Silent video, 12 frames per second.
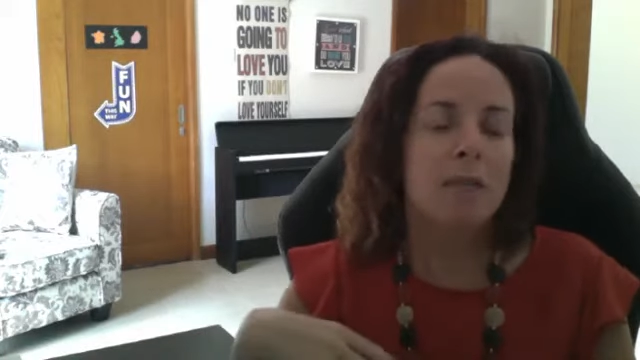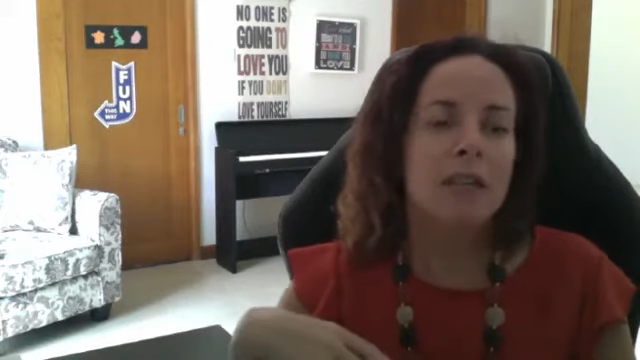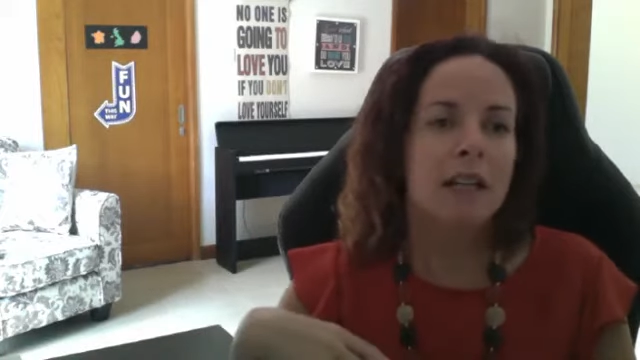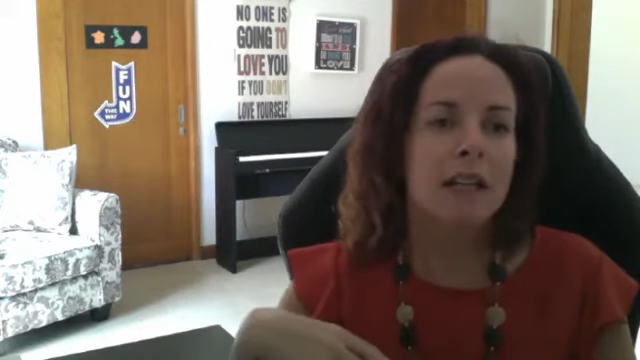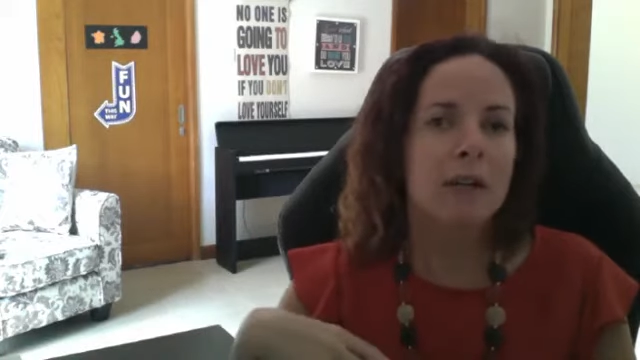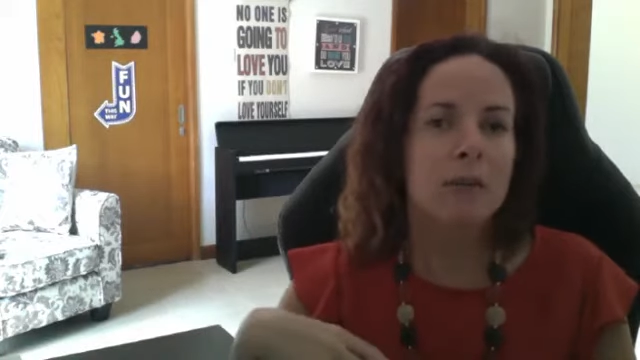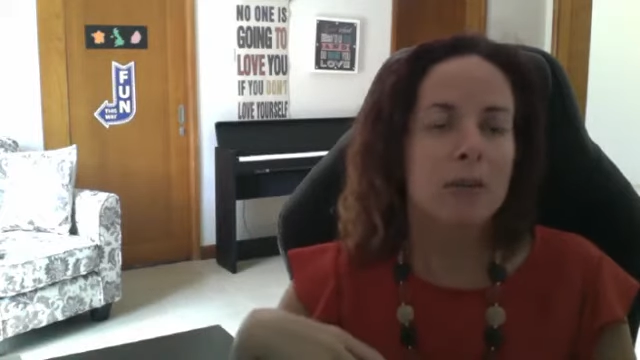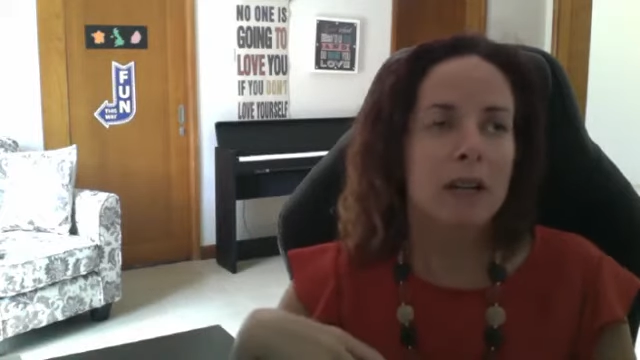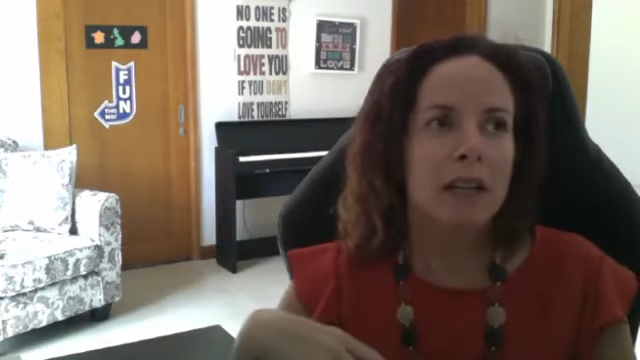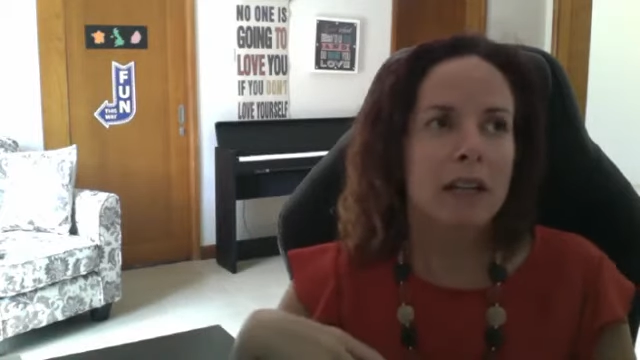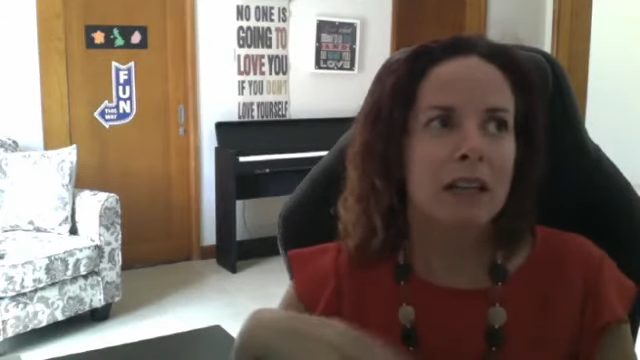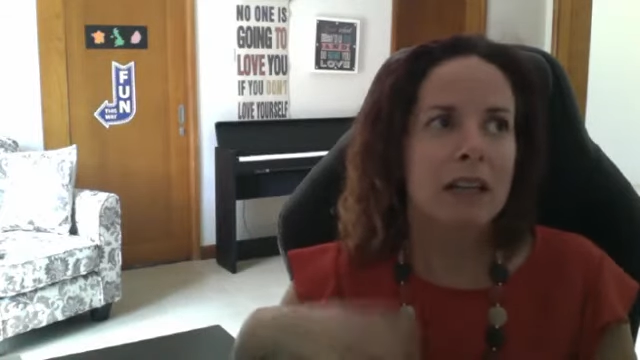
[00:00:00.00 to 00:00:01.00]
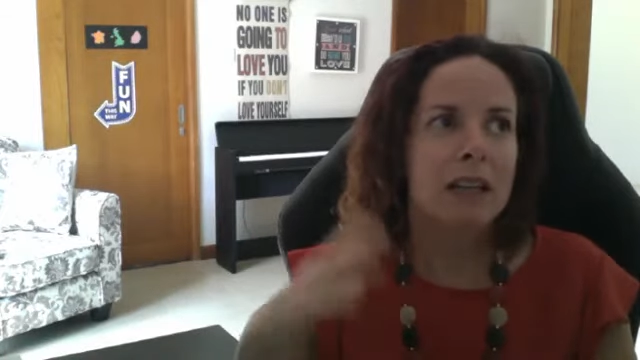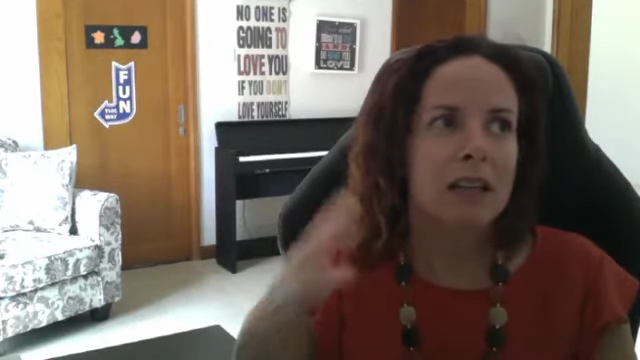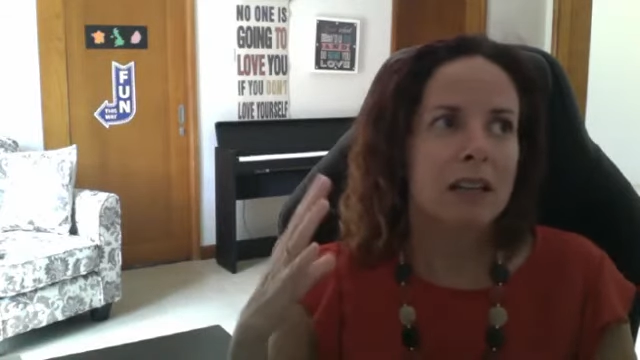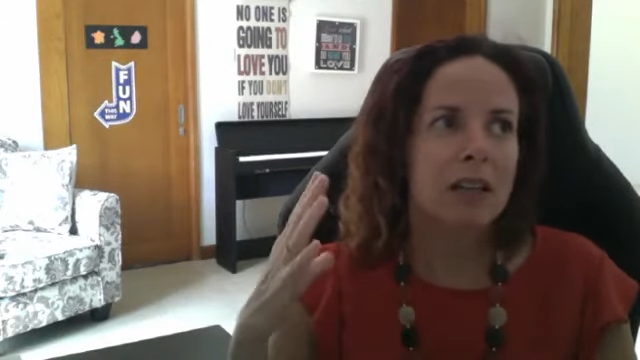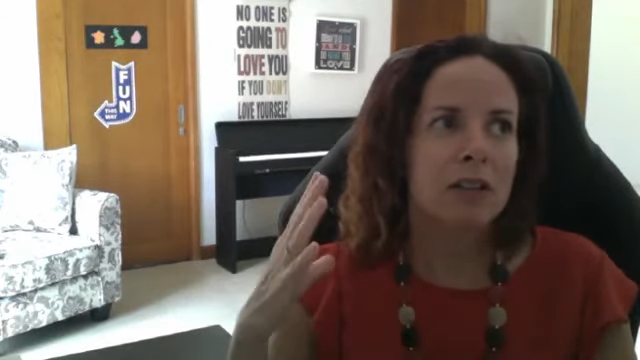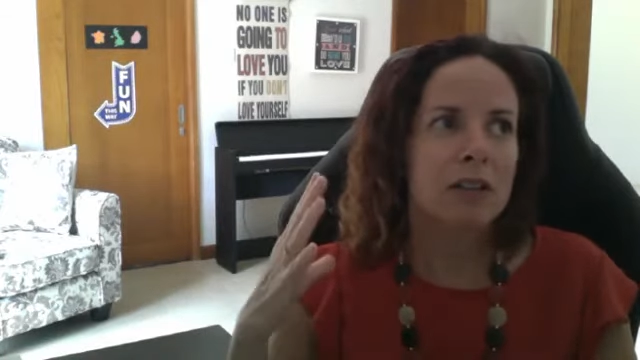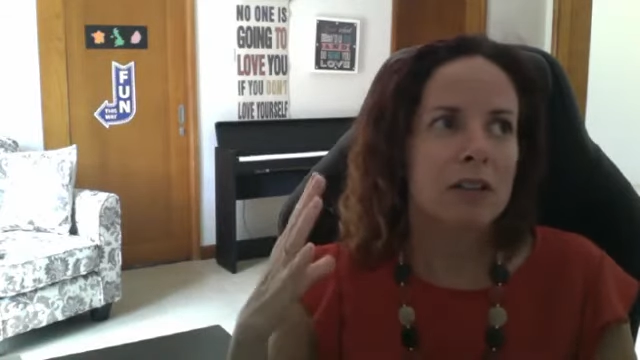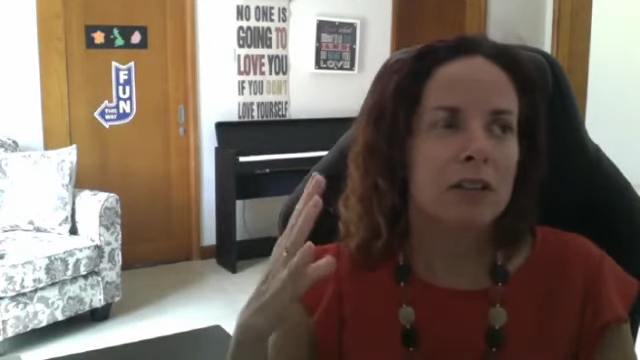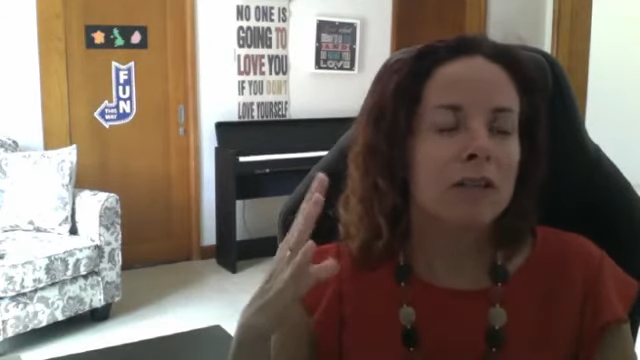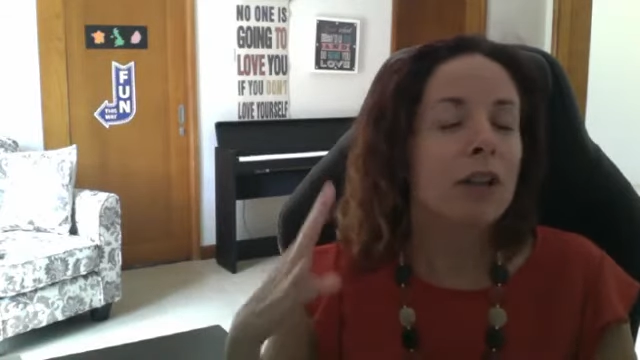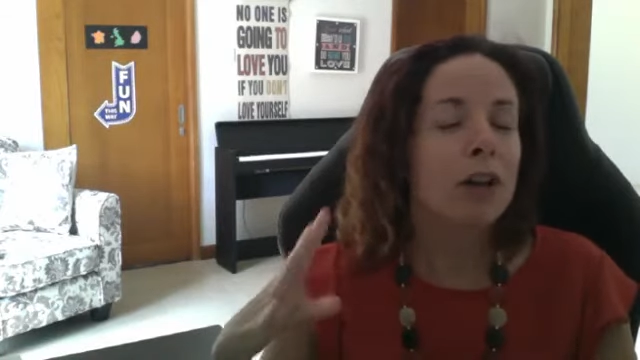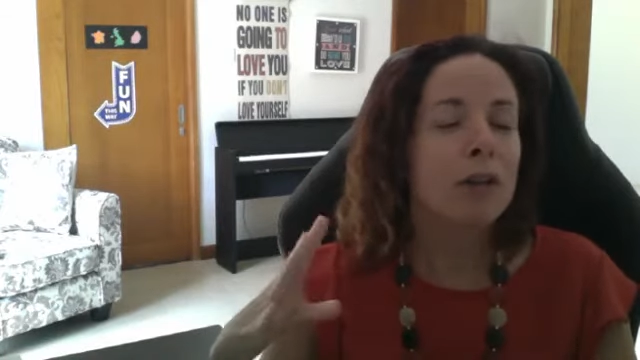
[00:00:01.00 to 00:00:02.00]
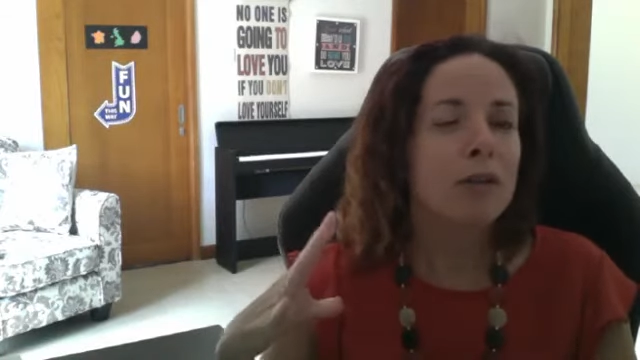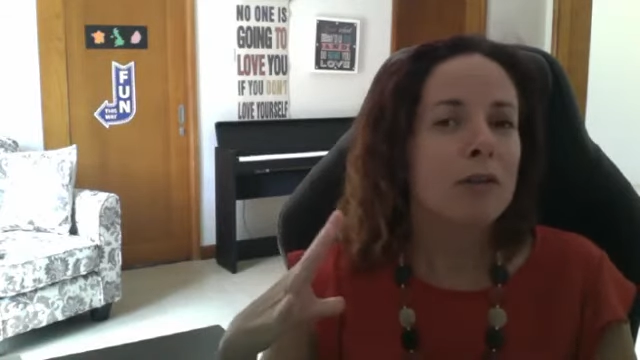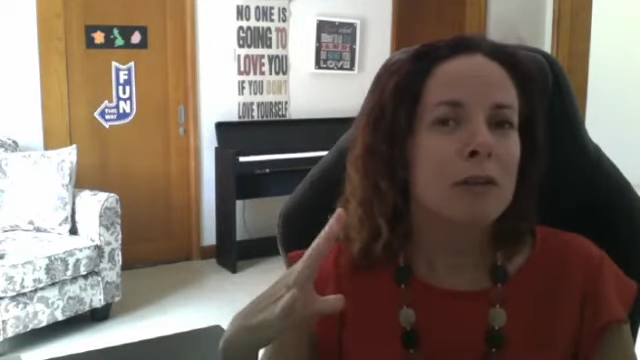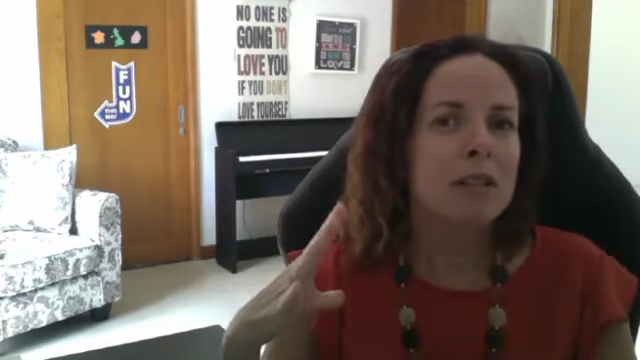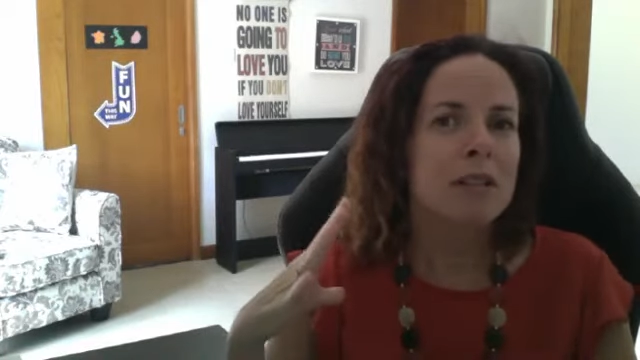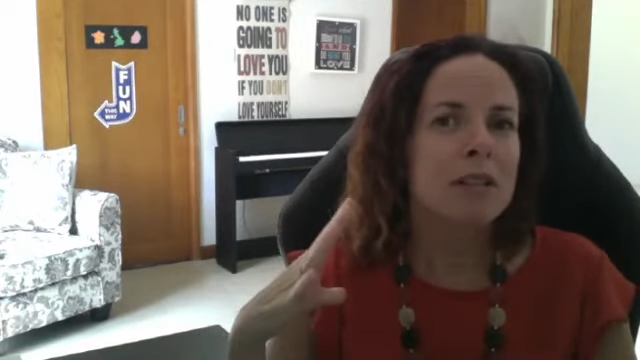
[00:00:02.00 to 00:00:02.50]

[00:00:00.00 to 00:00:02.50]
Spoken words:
dealing with sort of low